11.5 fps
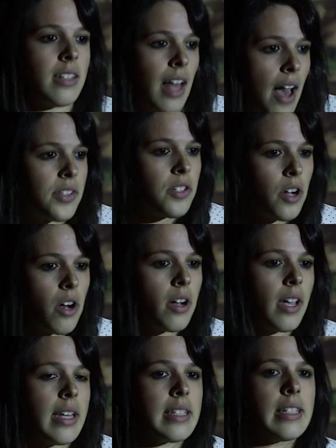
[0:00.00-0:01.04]

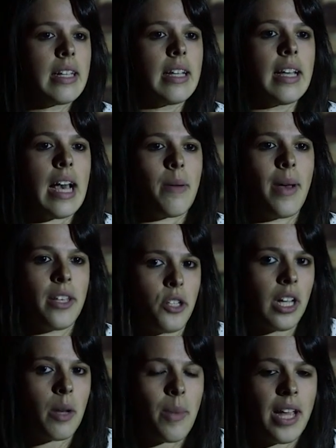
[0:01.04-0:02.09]
livestock. And as you
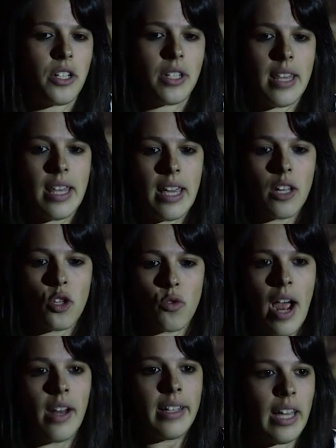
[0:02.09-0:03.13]
can imagine, I think
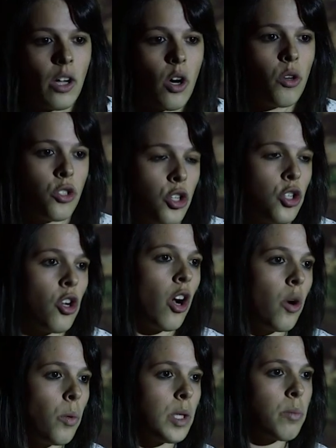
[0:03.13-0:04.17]
drowning in culture
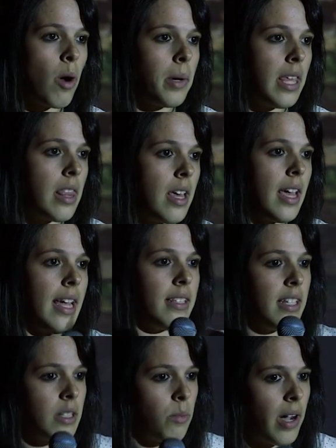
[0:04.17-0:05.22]
shock was probably the
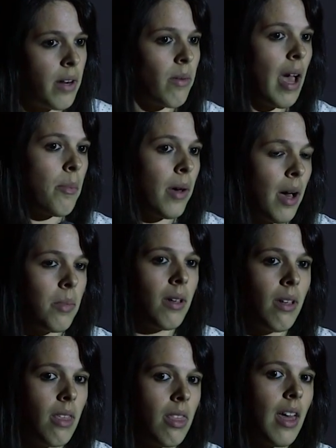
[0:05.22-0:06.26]
easiest way to wrap up
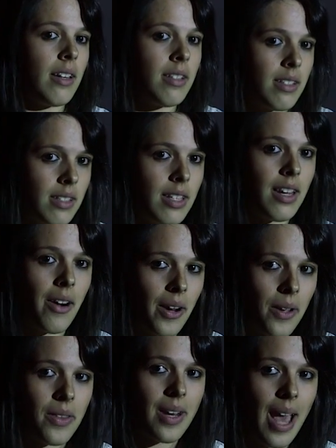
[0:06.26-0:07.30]
that
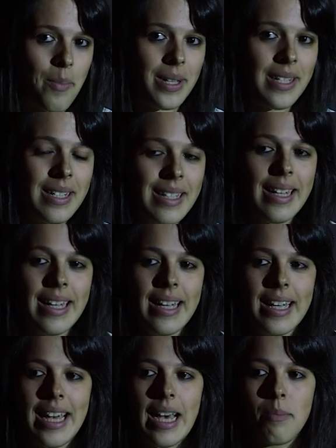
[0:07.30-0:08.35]
scenario that happened,
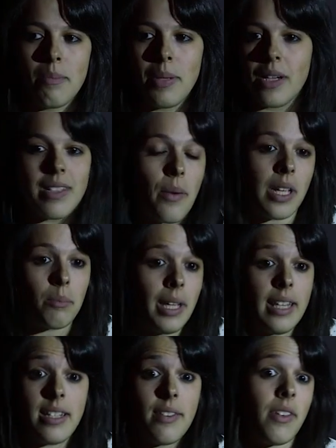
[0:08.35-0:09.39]
because I was
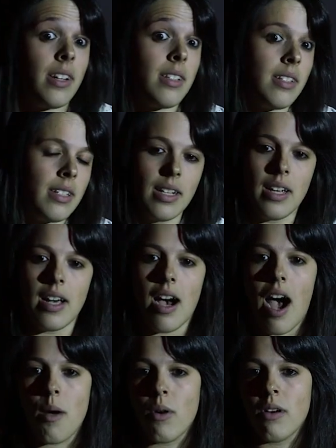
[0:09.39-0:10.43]
completely different.
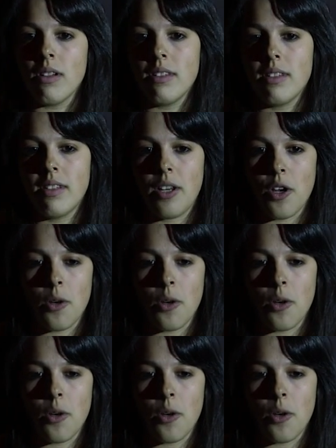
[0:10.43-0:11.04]
I was,